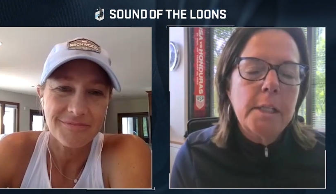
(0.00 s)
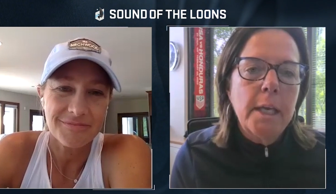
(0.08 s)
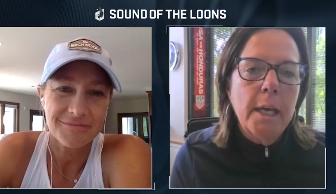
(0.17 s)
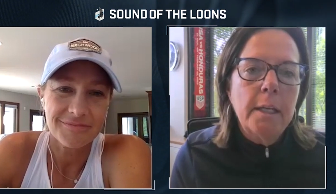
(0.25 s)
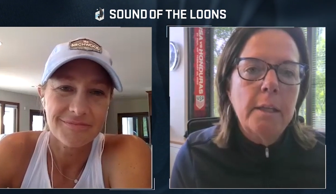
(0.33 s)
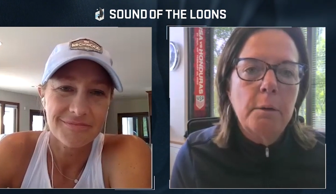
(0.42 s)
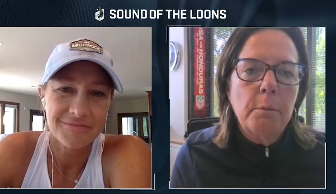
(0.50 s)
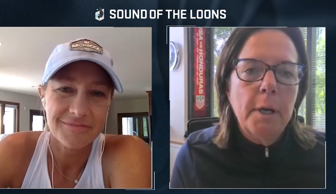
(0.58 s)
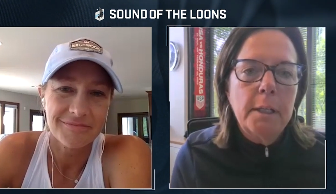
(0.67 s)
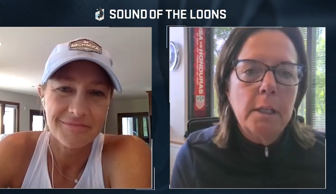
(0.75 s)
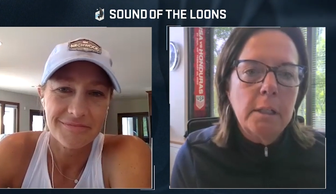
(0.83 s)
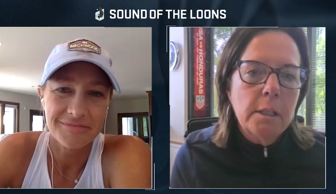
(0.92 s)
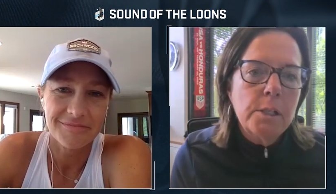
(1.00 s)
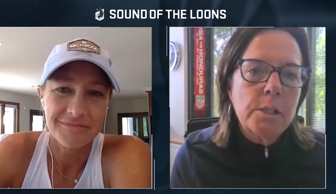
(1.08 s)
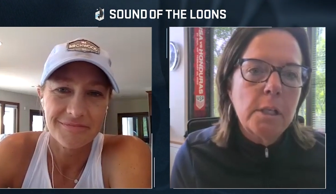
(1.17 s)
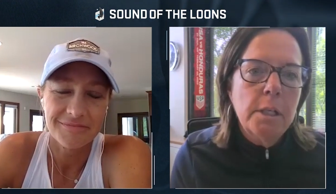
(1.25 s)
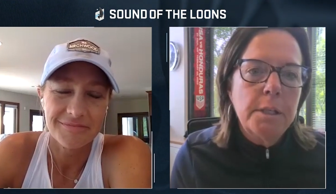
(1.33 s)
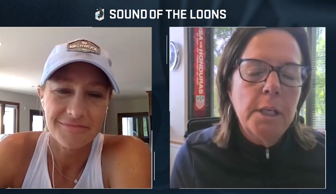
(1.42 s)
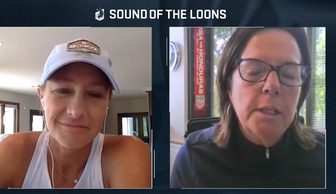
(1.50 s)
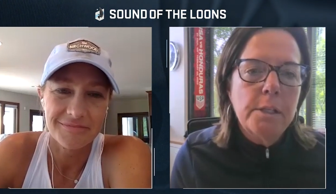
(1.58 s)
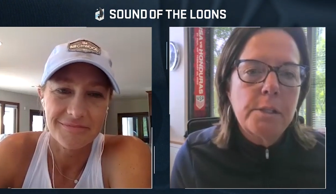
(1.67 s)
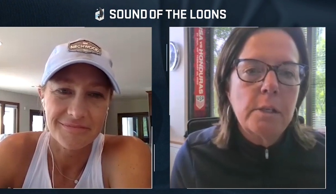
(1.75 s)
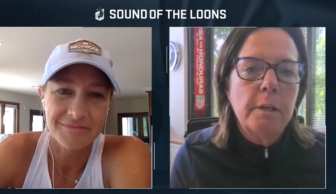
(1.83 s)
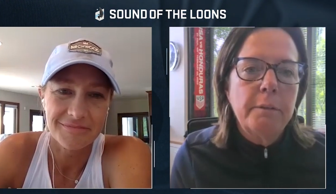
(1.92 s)
Speaker 1: getting the recognition that they
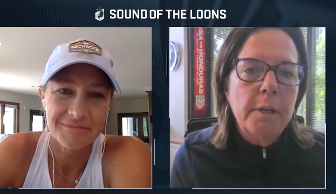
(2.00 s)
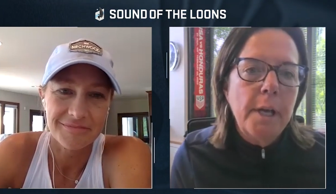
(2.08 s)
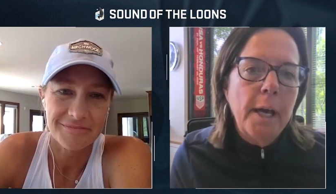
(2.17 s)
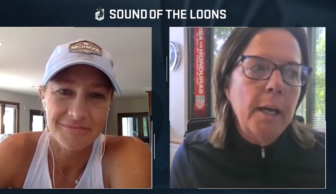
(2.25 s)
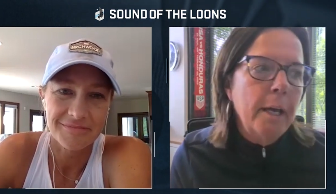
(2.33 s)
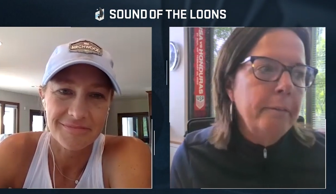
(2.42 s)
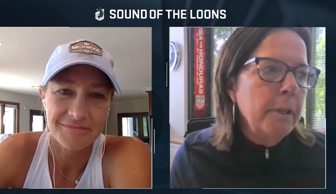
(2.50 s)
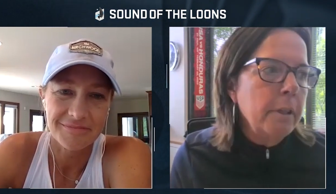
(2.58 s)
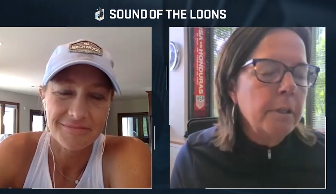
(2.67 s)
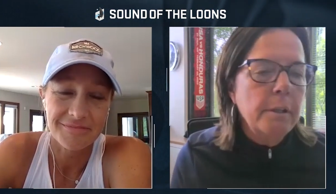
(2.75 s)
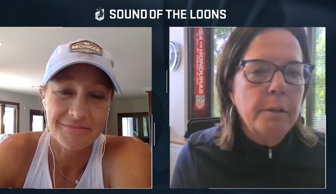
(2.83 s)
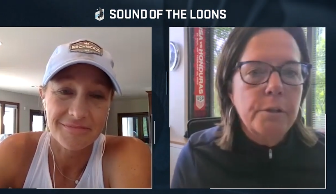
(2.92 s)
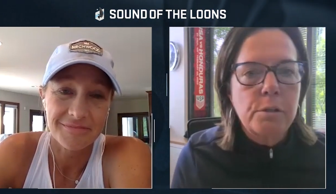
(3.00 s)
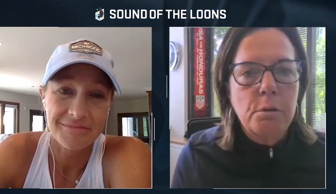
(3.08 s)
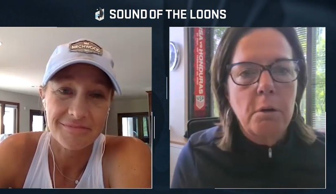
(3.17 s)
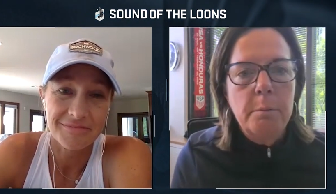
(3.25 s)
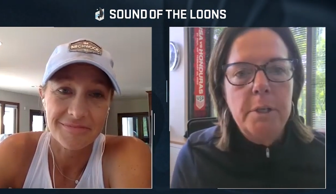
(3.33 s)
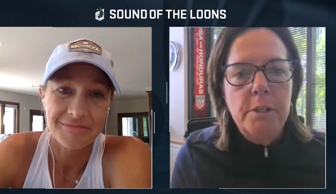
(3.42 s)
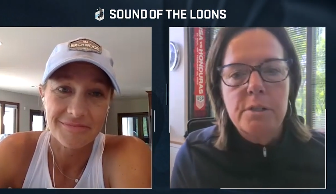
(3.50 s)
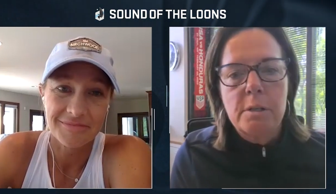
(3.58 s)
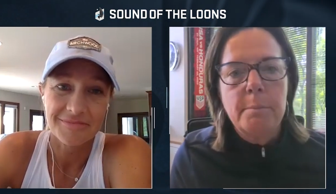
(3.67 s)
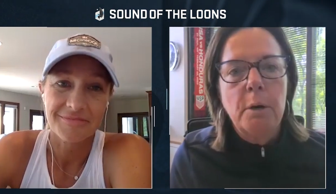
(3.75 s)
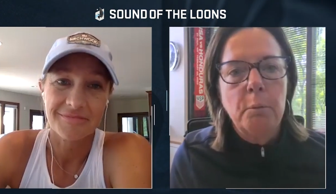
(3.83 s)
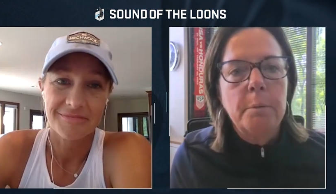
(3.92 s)
deserve and not having the the story be just
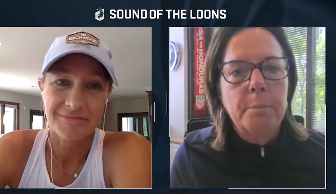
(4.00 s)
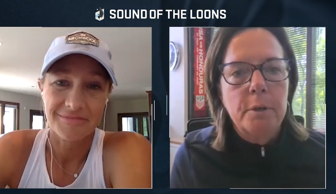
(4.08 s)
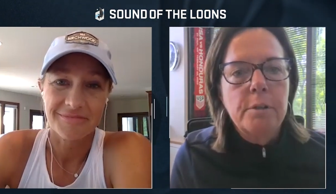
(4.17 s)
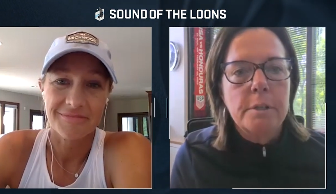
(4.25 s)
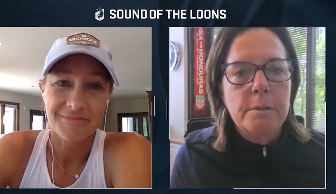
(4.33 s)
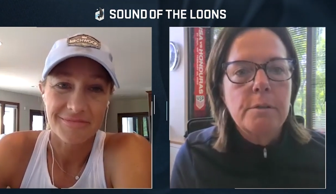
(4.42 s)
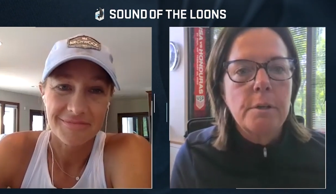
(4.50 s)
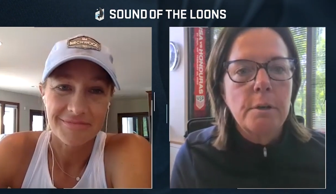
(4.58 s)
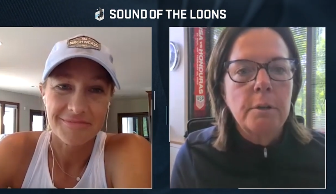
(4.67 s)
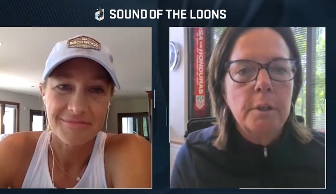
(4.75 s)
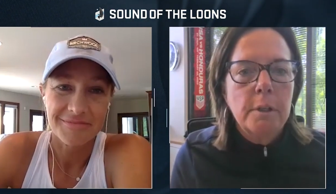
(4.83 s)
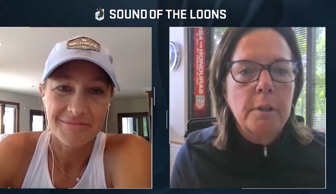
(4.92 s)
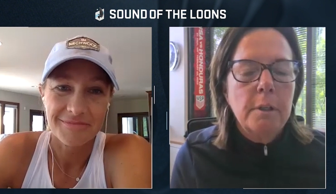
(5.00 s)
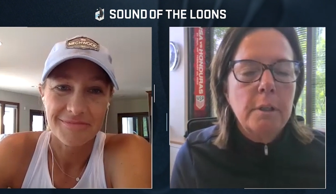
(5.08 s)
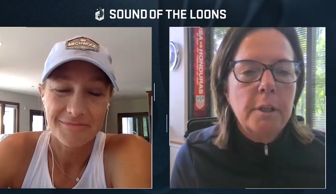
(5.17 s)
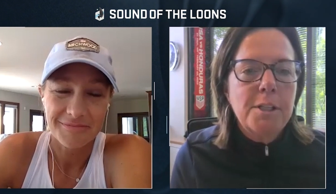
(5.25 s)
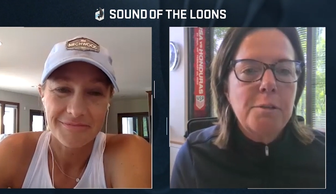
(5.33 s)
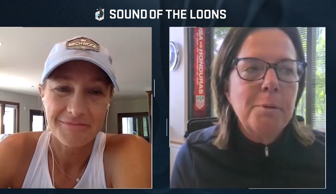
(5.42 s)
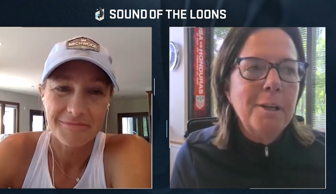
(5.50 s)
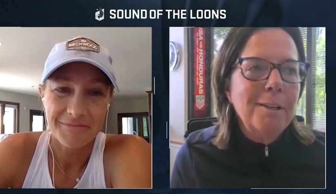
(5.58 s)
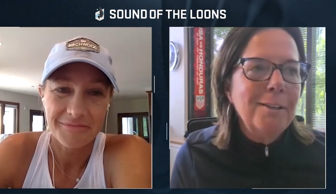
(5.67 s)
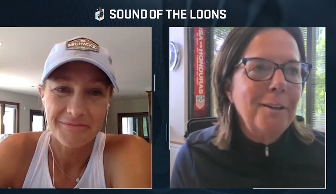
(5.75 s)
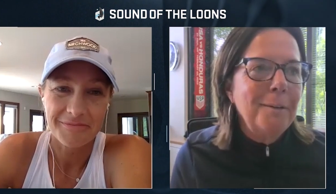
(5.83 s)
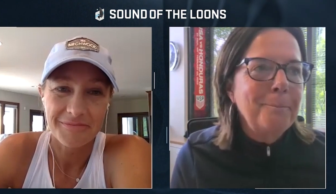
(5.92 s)
about one person. So that's
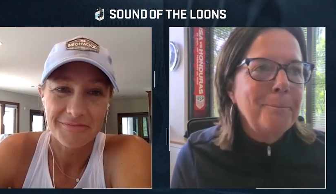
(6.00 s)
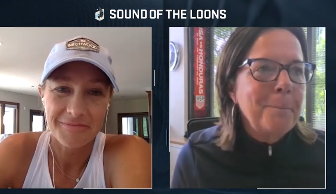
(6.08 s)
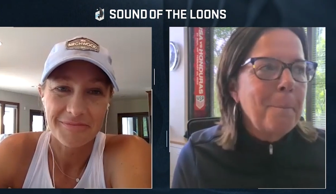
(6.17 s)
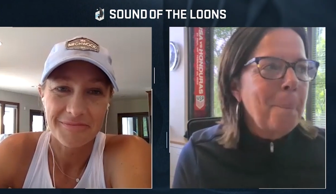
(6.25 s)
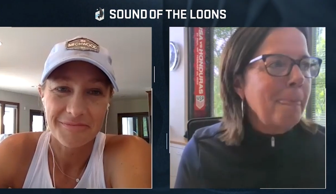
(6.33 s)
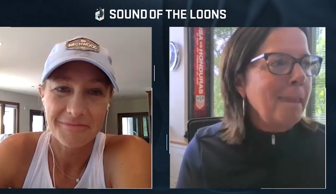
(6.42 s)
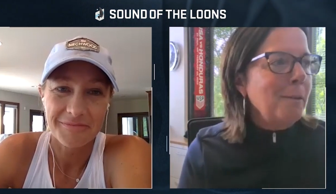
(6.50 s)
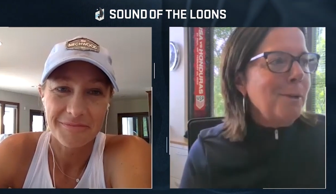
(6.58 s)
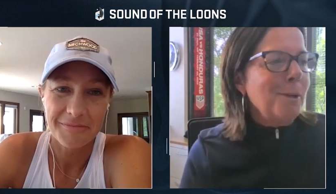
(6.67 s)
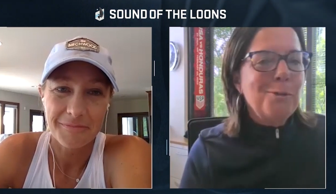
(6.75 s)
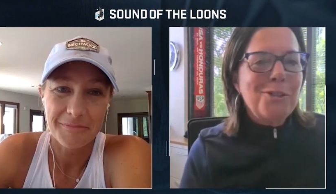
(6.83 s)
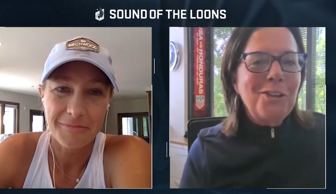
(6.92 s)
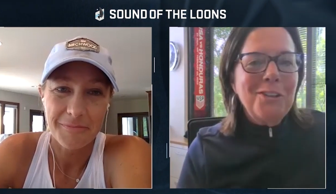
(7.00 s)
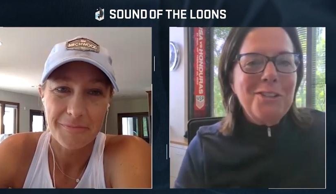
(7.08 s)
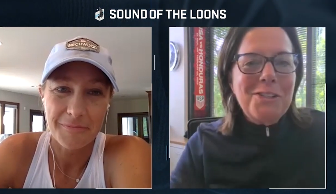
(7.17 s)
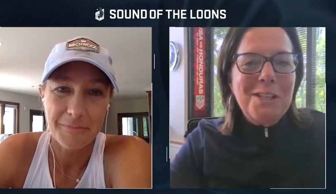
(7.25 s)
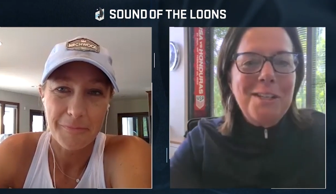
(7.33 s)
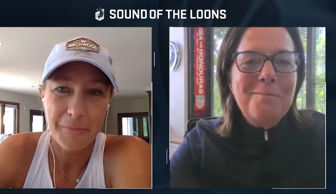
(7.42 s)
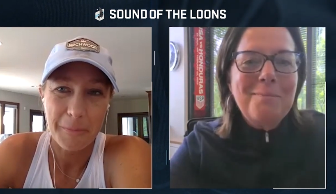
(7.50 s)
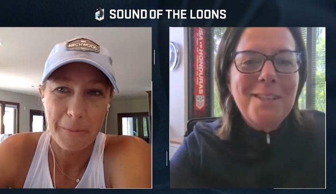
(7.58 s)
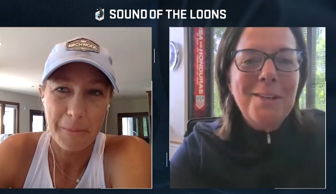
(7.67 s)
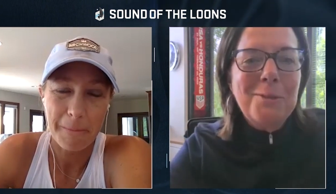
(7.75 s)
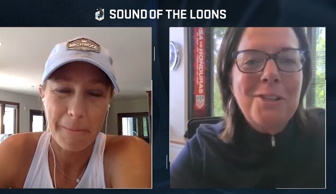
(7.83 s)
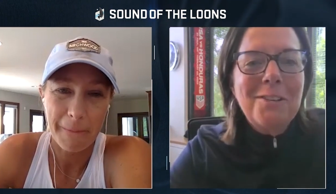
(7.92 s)
been, um, it, it was good to see.
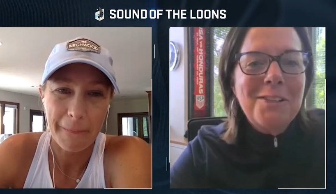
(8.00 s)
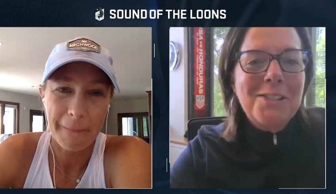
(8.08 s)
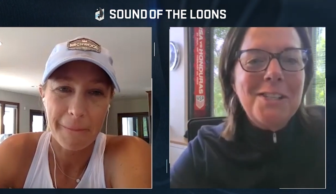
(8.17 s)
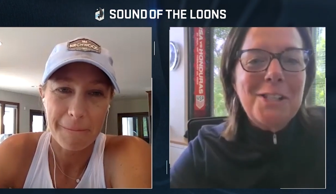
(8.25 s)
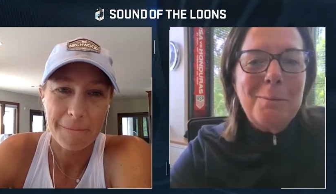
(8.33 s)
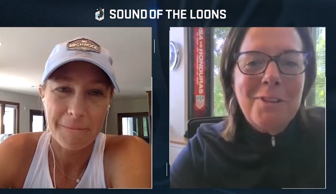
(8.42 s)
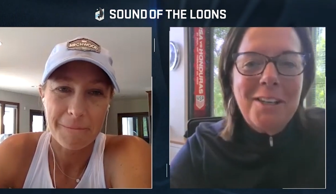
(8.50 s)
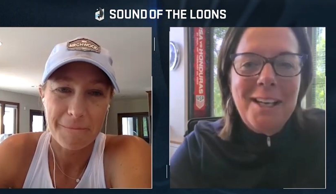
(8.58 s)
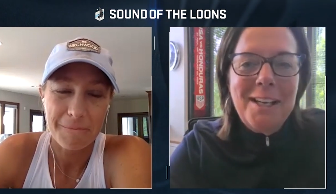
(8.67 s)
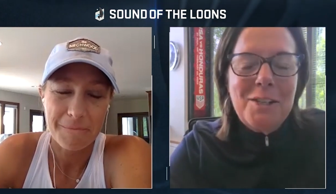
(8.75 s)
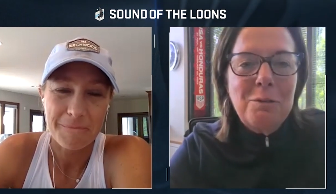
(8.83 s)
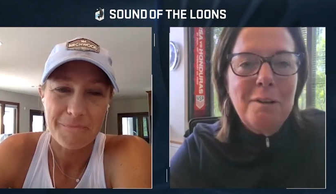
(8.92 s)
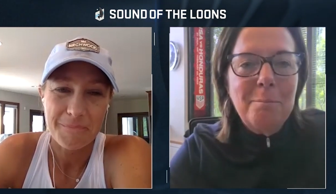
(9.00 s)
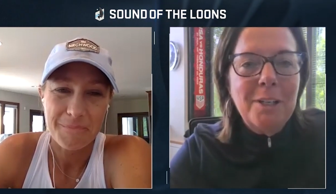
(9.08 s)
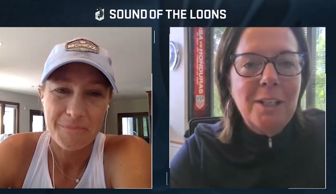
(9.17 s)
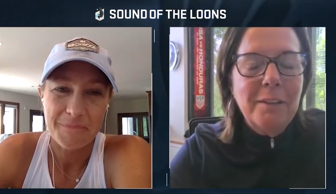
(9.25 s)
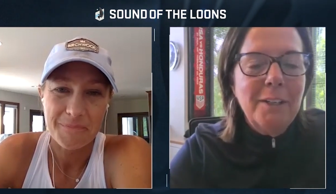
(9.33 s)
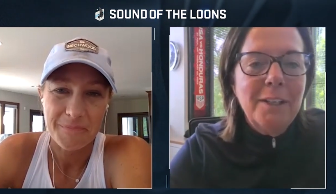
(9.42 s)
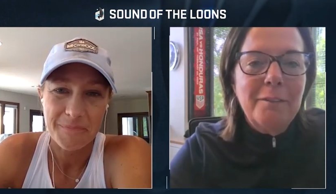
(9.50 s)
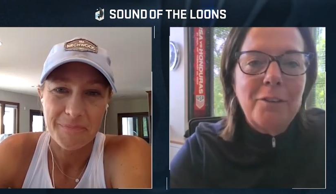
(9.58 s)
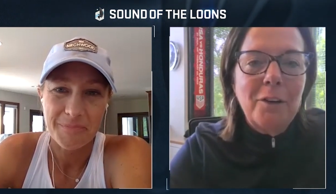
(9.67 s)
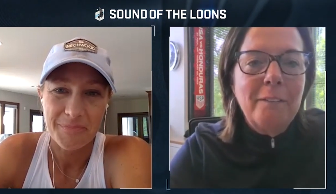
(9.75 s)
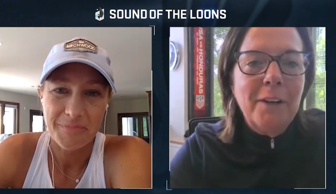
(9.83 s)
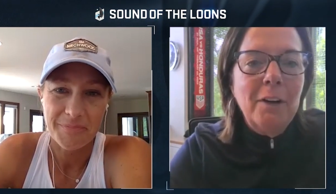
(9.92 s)
It was good to see some of the guys who have been given it
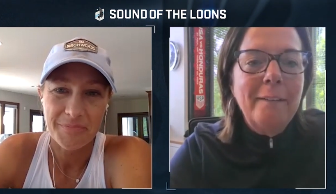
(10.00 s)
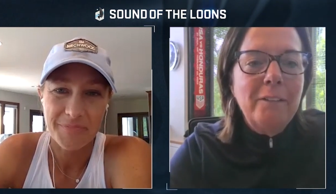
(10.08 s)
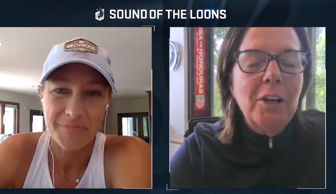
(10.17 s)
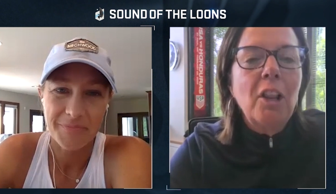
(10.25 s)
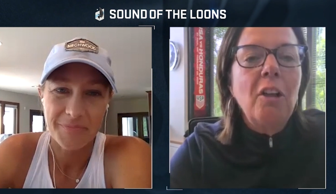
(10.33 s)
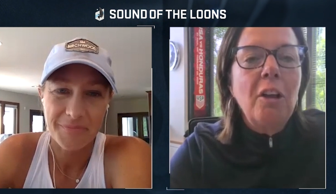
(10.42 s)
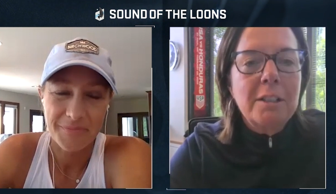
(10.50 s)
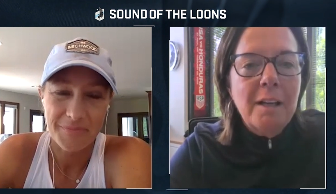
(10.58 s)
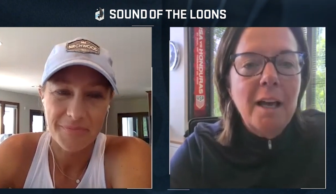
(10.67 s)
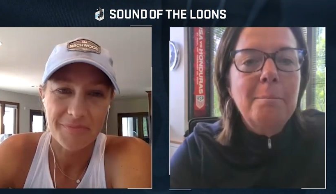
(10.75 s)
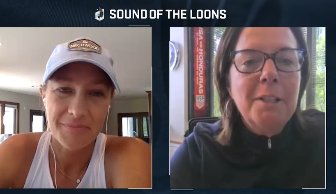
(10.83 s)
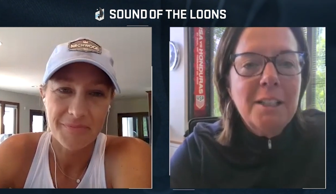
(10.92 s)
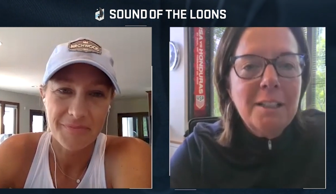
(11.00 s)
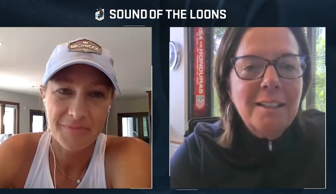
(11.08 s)
for a very, very long time